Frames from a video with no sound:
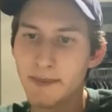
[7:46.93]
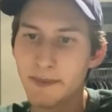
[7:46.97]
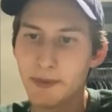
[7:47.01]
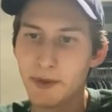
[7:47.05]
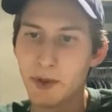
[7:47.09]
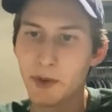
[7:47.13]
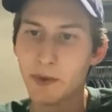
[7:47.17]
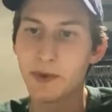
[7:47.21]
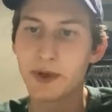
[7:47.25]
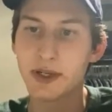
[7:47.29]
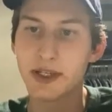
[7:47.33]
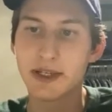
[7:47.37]

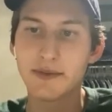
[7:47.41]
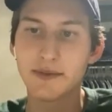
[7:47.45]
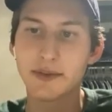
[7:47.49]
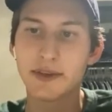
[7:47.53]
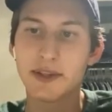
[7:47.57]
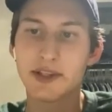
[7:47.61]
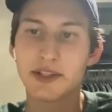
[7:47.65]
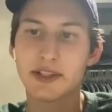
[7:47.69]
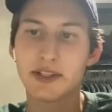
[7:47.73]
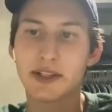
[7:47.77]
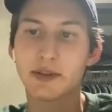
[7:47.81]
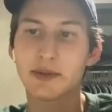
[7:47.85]
or even
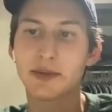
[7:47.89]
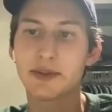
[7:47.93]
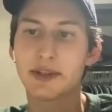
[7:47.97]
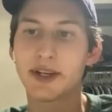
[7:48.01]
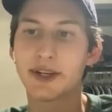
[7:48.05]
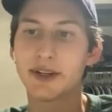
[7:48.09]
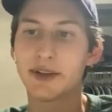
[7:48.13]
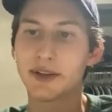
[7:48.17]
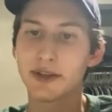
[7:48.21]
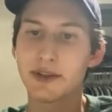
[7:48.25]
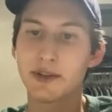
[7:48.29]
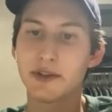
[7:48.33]
the single
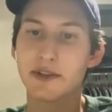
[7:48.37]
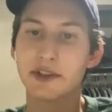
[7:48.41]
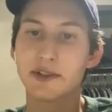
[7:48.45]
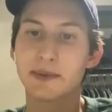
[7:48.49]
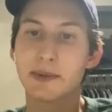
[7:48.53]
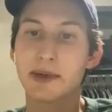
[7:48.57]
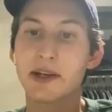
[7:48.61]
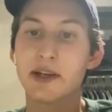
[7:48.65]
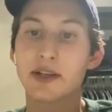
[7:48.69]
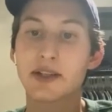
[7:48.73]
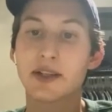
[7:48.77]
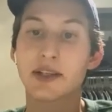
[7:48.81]
dialect of
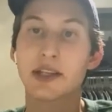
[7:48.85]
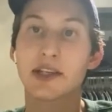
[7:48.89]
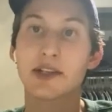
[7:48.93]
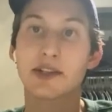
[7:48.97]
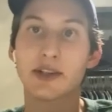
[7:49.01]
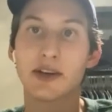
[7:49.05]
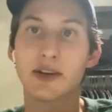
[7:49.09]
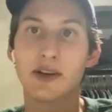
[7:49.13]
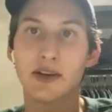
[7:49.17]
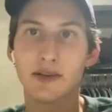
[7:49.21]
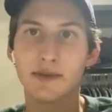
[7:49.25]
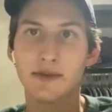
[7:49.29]
Spanish that
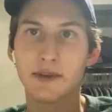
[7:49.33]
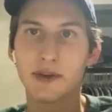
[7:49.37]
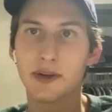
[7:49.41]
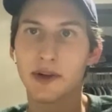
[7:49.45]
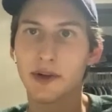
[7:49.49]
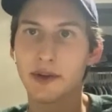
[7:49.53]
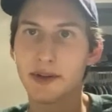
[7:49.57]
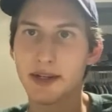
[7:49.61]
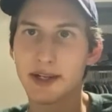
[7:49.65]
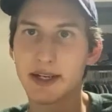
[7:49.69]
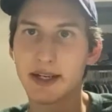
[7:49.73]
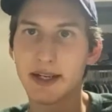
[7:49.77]
is offered
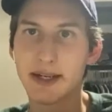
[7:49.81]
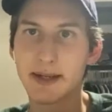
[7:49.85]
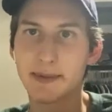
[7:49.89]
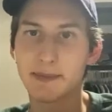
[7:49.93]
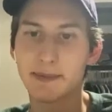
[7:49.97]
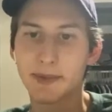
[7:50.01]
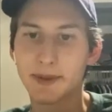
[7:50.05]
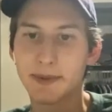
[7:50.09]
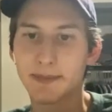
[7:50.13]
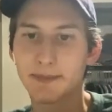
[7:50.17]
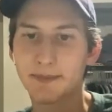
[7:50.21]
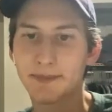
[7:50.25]
on the
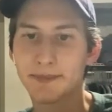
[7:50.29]
app.